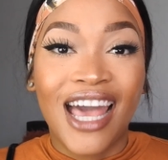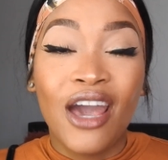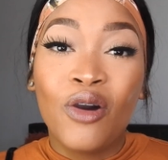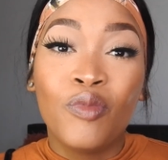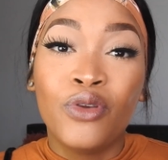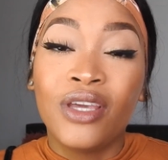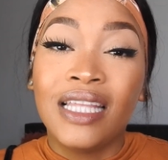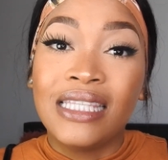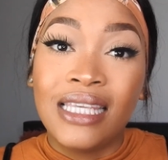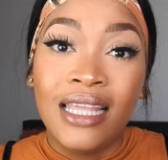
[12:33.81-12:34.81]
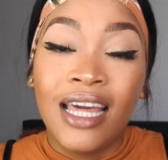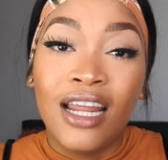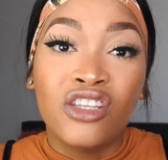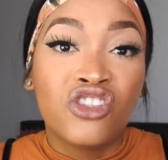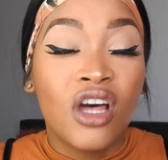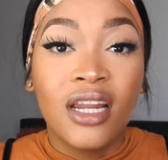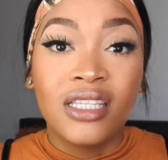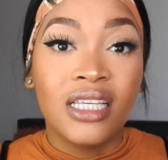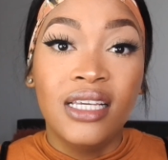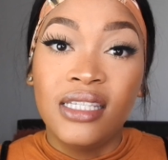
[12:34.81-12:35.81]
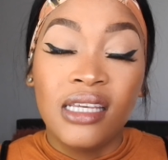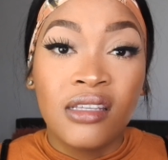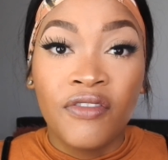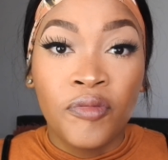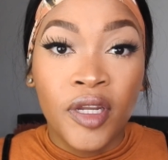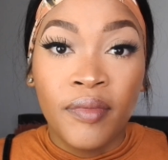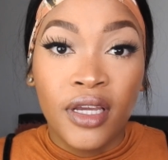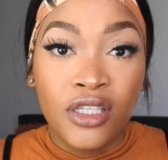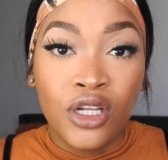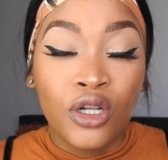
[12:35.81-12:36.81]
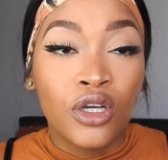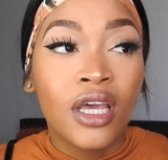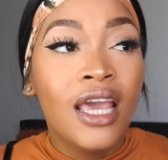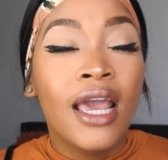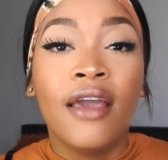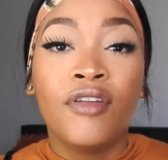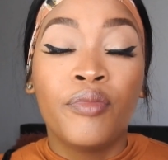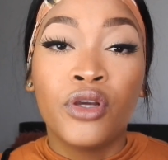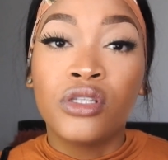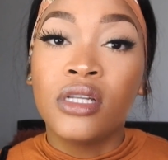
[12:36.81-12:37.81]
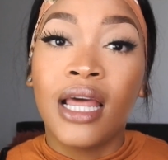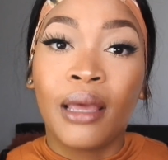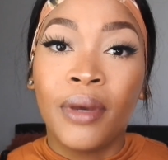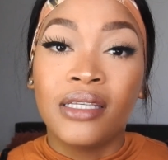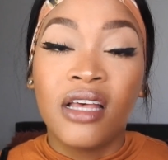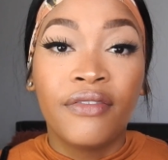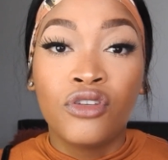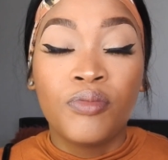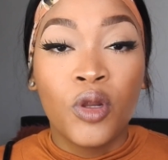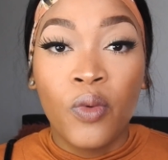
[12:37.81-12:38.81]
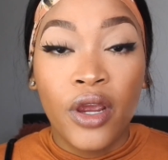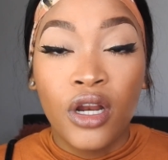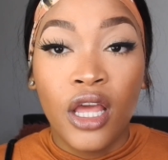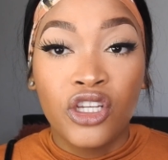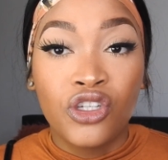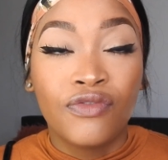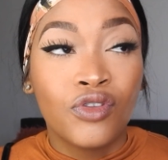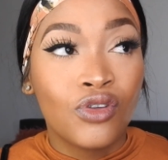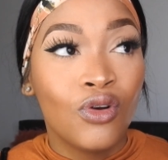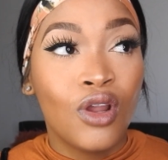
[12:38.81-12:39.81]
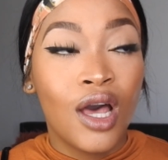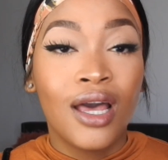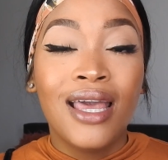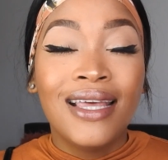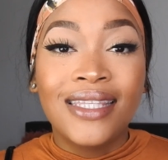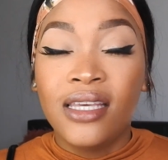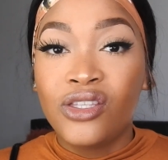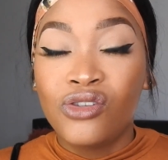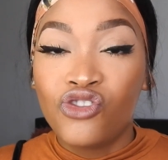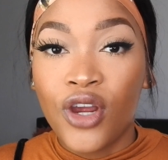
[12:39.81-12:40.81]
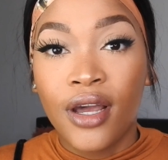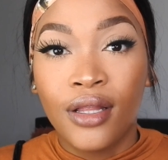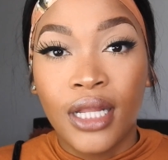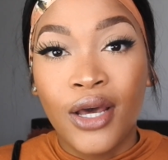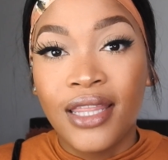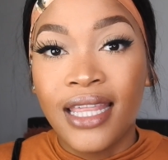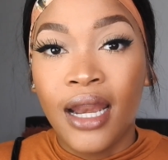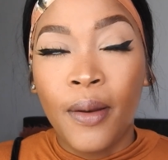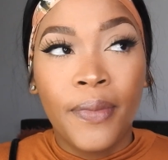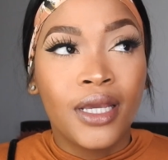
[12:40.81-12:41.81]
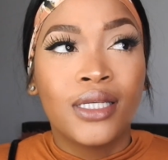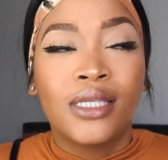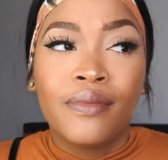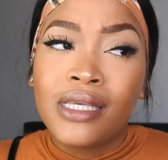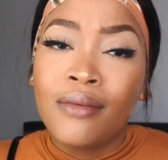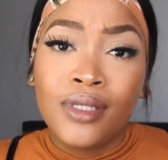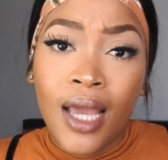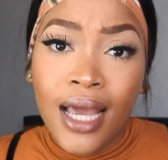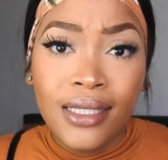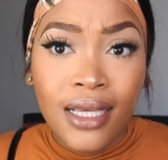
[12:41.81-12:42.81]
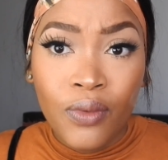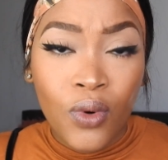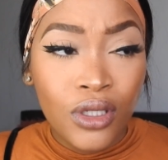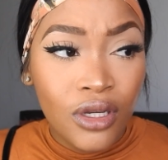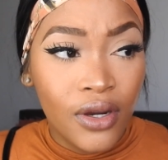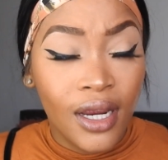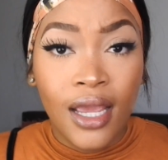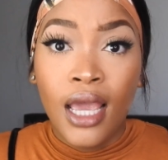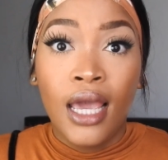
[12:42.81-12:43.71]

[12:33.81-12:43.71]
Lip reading: I hope you can see that it's not as easy as everybody makes it look. Even a person like myself who's been wearing lashes for so long tends to struggle now and then because sometimes your eyes get watery.